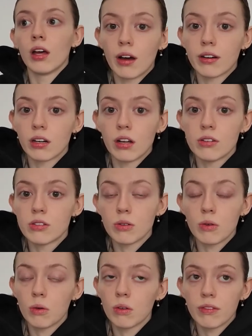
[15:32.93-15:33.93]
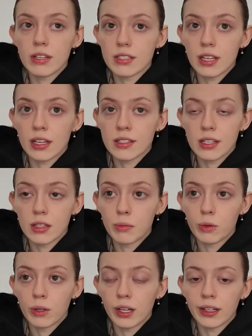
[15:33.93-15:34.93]
I don't know, do all of these things in the
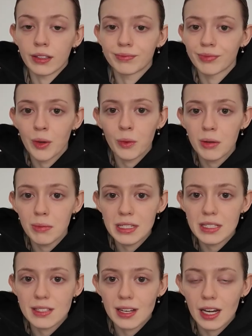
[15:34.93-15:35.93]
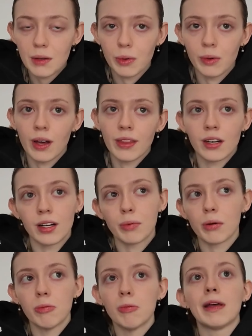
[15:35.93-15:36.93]
morning, wouldn't be sustainable, and then I'd
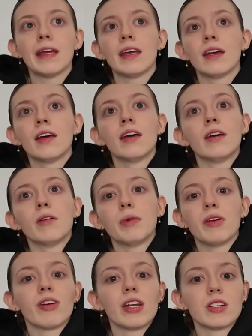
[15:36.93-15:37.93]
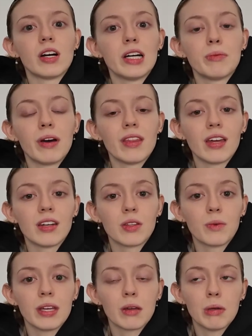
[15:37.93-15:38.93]
probably be really tired by the end of
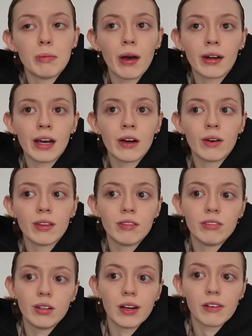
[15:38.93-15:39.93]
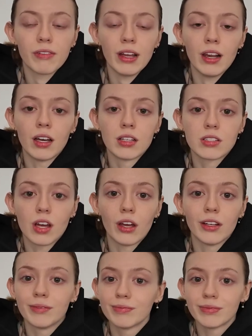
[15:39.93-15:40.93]
the week and be burnt out and then feel like a failure. So
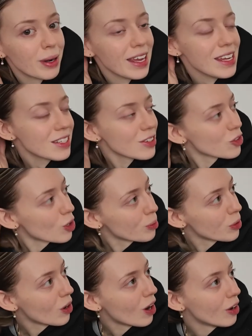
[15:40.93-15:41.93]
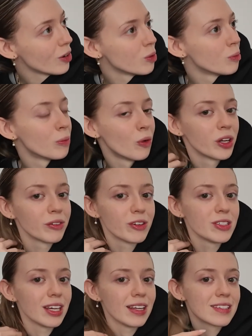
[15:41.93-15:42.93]
please drop your own morning
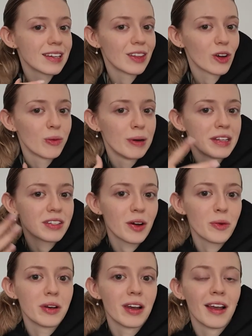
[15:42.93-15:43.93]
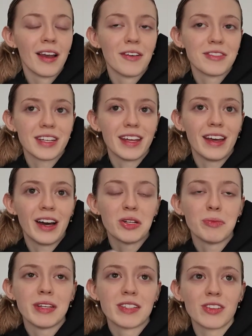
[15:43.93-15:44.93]
routines in the comments. I would love to hear.
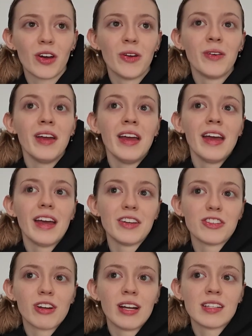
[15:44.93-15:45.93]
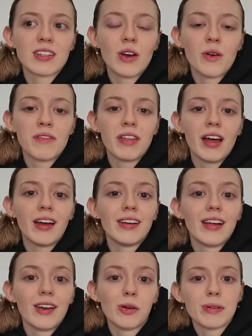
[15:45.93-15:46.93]
I'd be so intrigued to know if they're
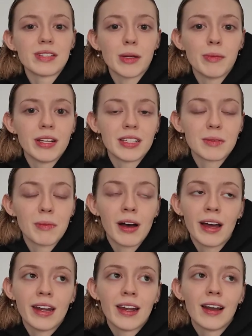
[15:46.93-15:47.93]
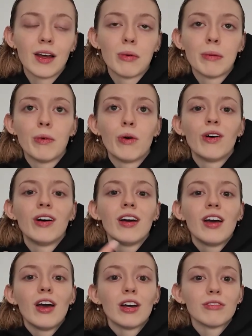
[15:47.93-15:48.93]
a little bit similar to mine and a little bit more
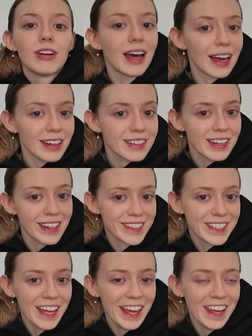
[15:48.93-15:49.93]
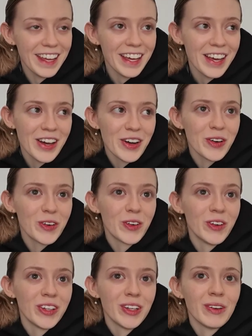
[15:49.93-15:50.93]
relaxed, let's say,
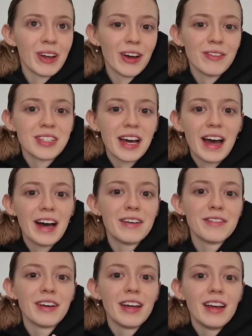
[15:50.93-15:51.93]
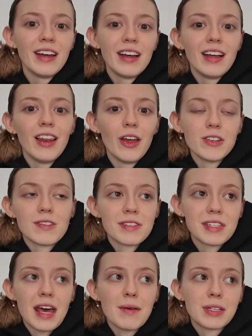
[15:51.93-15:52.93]
or you love to have loads of
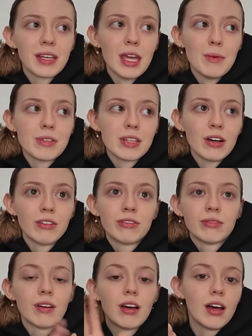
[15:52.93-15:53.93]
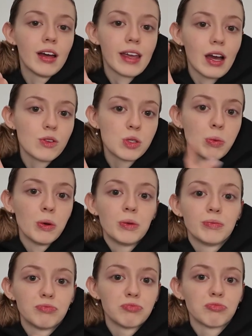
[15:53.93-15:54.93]
steps and keep yourself
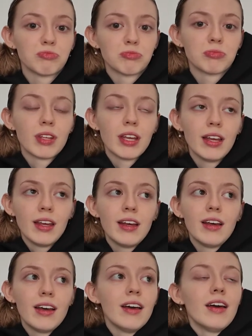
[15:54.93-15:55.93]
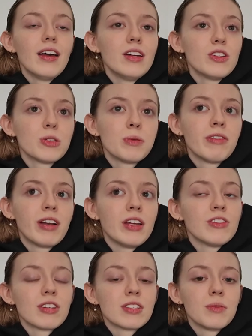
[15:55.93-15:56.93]
accountable. It'd just be really
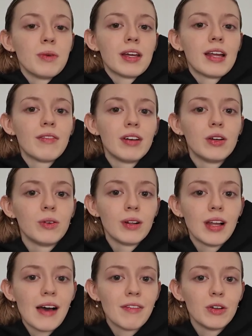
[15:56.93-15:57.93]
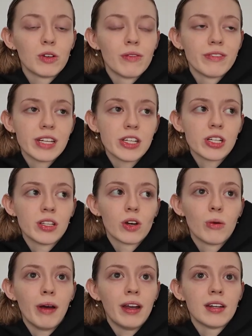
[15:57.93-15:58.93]
interesting. We can have a little conversation in
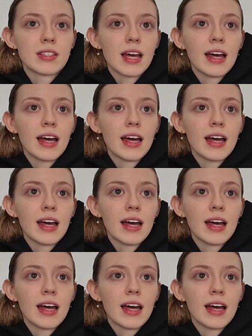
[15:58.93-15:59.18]
the comments.